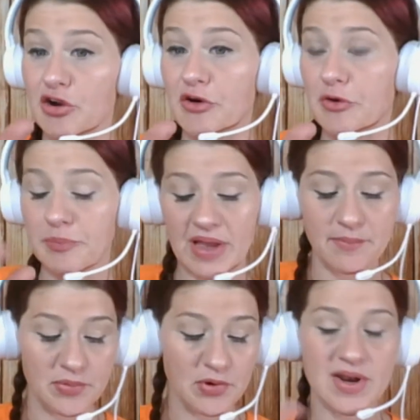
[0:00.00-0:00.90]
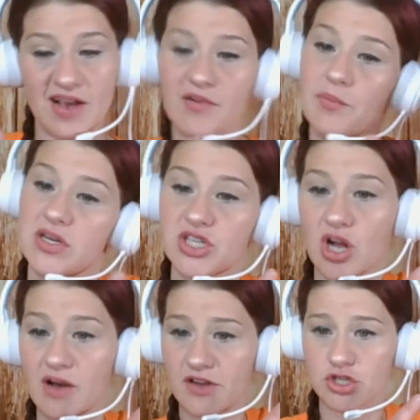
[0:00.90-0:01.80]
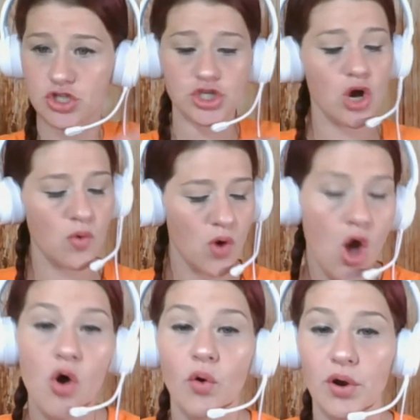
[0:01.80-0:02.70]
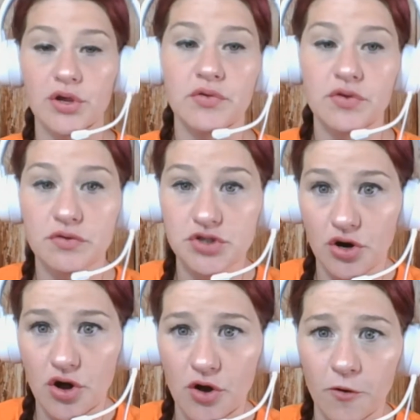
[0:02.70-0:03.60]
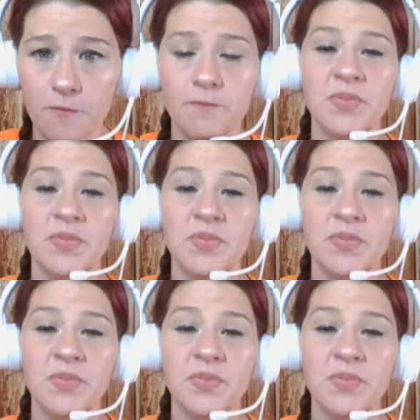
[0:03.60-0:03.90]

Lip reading: own bamboo and have it printed off and show, or you'd use your own.